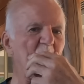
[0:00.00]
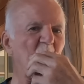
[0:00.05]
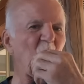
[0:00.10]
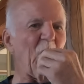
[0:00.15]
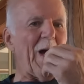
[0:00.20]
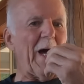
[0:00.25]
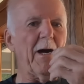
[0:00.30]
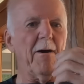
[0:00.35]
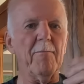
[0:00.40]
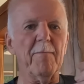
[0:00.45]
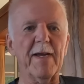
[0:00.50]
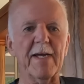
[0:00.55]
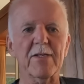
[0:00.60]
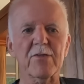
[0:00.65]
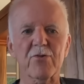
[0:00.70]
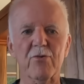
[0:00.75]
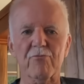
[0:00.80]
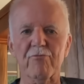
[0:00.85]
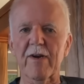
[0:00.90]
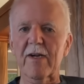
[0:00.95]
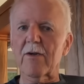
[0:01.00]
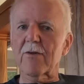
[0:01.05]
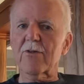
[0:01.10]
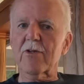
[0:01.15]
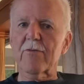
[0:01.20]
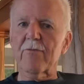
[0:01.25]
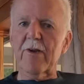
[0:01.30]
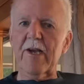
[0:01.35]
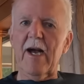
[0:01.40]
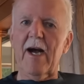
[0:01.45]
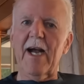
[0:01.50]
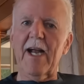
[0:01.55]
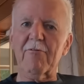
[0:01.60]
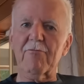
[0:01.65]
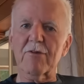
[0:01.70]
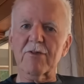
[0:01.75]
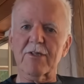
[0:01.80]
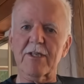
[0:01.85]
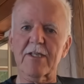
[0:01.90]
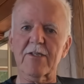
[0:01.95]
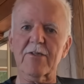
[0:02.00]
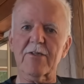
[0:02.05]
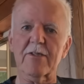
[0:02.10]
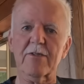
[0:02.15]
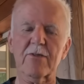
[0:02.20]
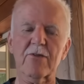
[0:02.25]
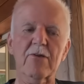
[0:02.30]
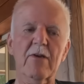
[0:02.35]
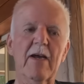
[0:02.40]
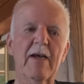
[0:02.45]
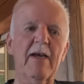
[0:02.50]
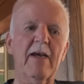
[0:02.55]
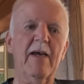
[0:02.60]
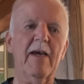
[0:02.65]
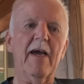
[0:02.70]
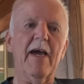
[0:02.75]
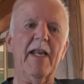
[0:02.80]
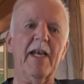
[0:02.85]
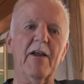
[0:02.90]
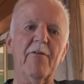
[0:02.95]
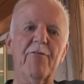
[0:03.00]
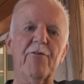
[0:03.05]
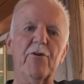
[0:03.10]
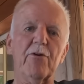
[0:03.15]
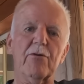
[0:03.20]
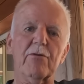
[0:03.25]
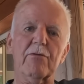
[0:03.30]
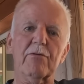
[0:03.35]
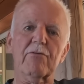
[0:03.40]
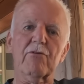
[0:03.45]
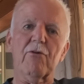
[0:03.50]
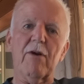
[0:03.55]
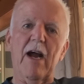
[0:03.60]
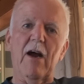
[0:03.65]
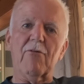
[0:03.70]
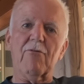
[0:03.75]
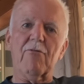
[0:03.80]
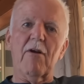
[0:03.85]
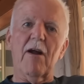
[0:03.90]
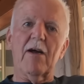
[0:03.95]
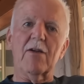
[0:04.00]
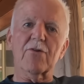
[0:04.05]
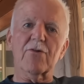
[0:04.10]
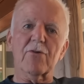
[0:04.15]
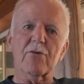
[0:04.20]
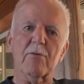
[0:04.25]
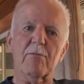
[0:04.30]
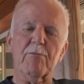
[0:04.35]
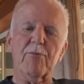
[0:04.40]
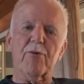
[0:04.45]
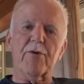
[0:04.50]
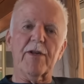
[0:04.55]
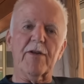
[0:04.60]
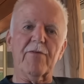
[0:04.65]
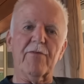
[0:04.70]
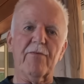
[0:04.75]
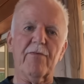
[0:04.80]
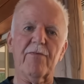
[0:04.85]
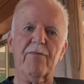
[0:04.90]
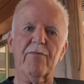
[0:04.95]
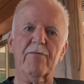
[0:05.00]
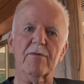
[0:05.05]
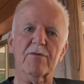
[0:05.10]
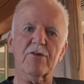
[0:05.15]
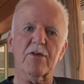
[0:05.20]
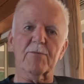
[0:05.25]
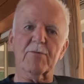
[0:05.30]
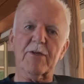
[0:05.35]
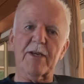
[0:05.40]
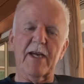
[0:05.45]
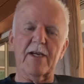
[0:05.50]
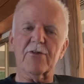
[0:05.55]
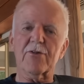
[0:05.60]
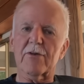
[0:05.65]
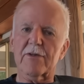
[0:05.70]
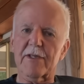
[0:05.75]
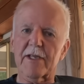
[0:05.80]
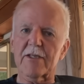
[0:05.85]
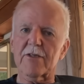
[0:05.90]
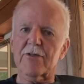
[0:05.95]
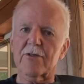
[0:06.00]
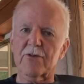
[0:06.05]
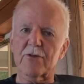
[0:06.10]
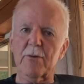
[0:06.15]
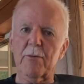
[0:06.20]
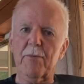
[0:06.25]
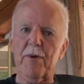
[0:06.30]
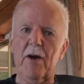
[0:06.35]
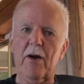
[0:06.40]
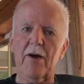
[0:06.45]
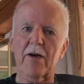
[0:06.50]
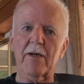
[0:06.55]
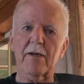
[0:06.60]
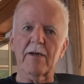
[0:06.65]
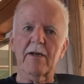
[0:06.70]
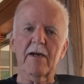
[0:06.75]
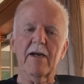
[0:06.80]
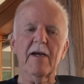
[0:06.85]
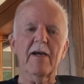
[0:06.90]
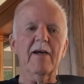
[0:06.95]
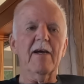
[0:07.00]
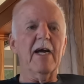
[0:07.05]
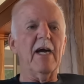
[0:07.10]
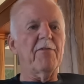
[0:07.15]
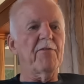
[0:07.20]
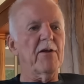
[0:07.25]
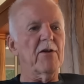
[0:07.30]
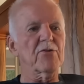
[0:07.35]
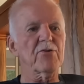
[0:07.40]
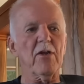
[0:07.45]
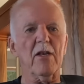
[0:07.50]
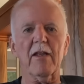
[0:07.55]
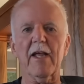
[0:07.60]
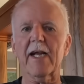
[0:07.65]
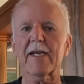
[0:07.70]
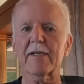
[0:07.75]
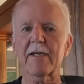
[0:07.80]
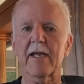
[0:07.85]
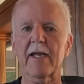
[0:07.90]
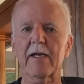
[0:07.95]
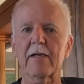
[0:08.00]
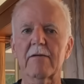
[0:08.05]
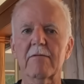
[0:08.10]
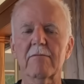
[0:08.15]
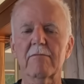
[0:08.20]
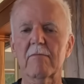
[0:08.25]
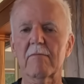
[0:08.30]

It's a relatively high resistance, and if your ground rods are a pretty substantial distance apart and there's a lightning